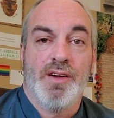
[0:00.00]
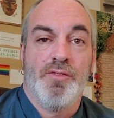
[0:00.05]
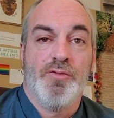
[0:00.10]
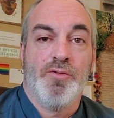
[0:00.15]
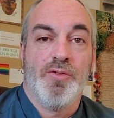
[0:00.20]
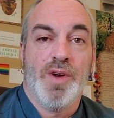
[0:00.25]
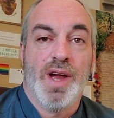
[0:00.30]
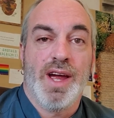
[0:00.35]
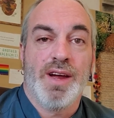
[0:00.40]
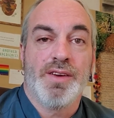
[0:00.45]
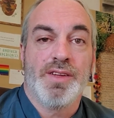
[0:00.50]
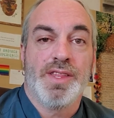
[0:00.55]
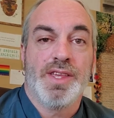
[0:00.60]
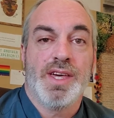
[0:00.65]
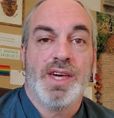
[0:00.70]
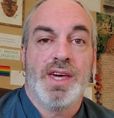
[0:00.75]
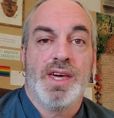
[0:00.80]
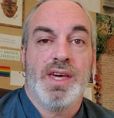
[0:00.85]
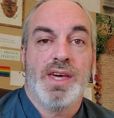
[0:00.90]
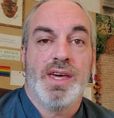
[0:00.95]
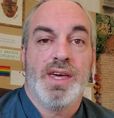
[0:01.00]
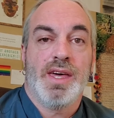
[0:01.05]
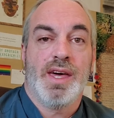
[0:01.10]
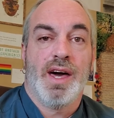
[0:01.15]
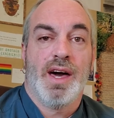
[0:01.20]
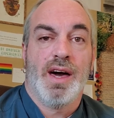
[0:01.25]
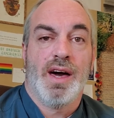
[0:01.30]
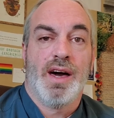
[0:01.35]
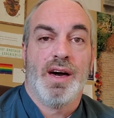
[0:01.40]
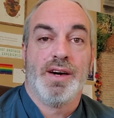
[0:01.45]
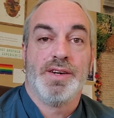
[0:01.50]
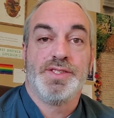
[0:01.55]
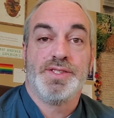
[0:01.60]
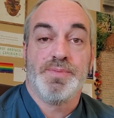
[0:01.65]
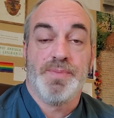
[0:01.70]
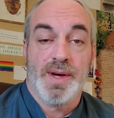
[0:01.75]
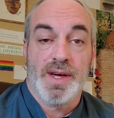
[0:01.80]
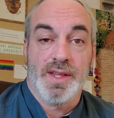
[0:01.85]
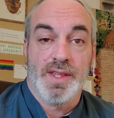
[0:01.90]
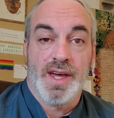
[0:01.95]
rarely
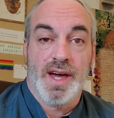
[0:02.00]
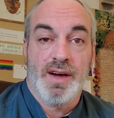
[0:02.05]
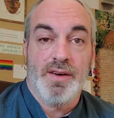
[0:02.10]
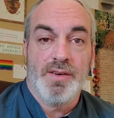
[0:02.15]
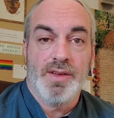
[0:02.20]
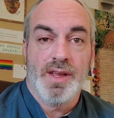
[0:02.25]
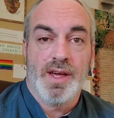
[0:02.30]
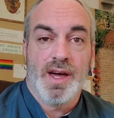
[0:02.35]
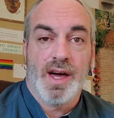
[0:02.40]
spelled out.